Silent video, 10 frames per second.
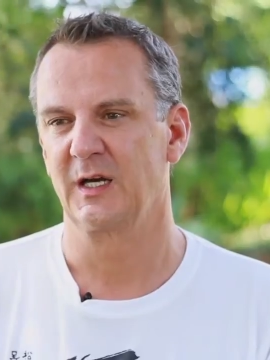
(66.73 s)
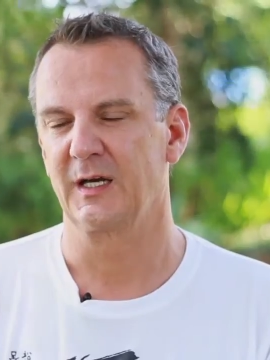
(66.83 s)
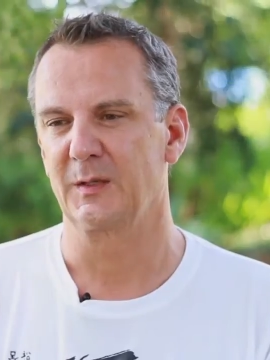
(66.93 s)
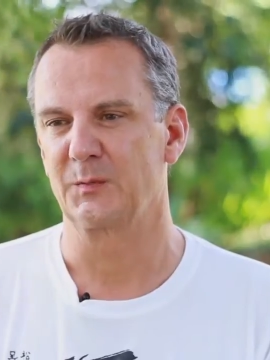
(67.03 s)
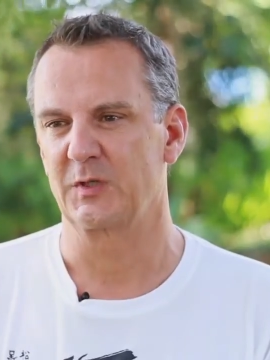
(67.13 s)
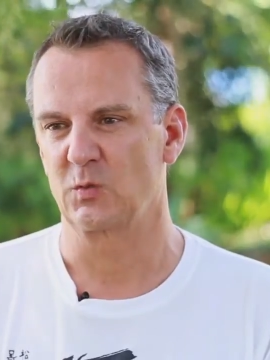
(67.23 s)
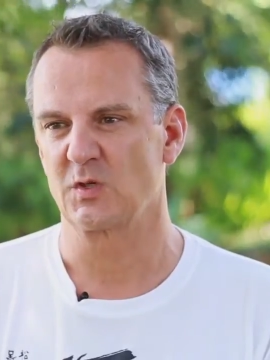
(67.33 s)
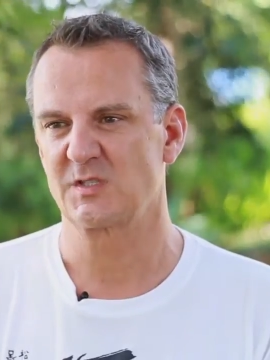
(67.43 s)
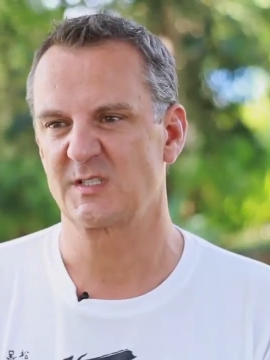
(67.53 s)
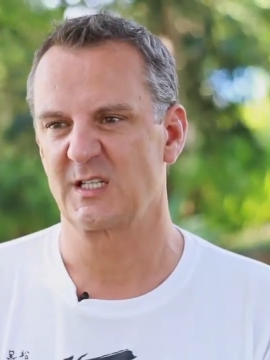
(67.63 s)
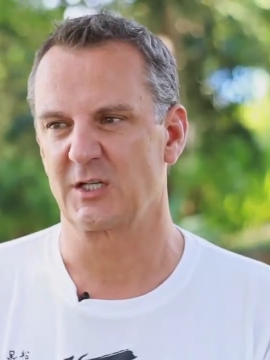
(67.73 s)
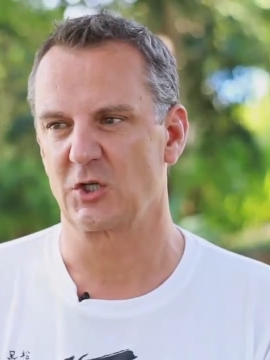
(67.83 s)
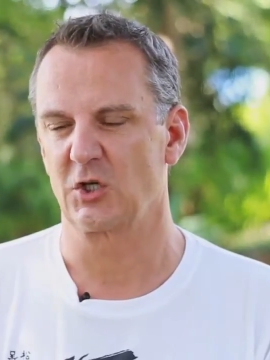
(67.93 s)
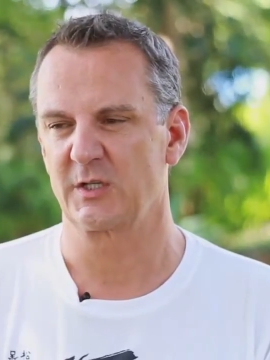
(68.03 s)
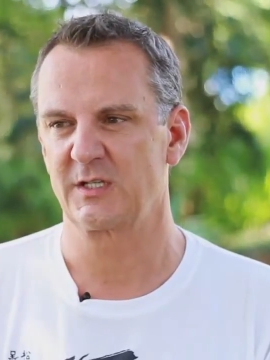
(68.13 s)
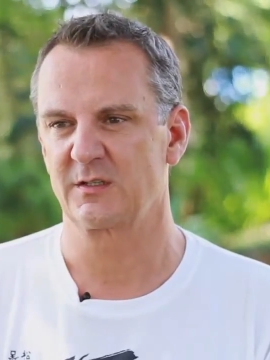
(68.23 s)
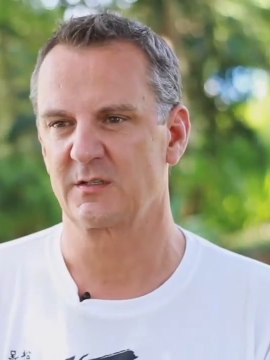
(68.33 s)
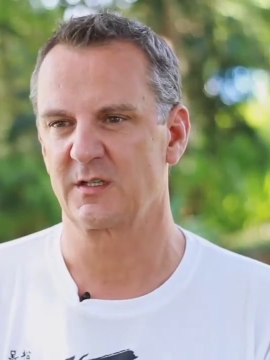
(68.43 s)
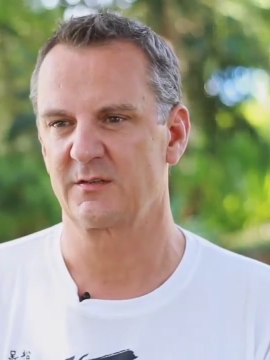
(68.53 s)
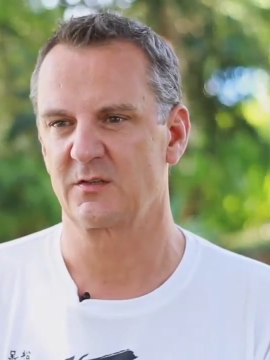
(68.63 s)
but it wasn't until I got here
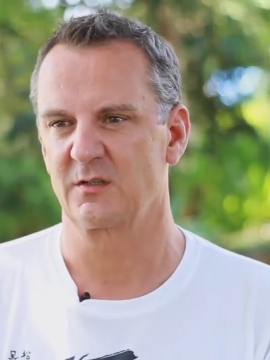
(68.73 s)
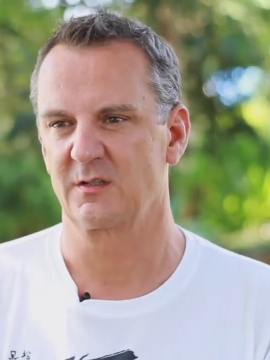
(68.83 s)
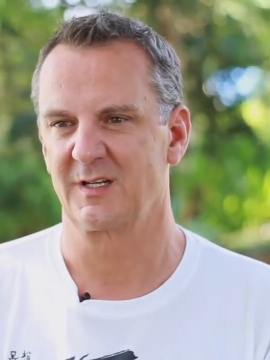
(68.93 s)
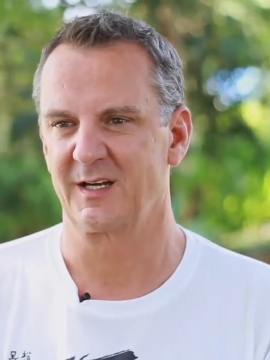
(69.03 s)
that I thought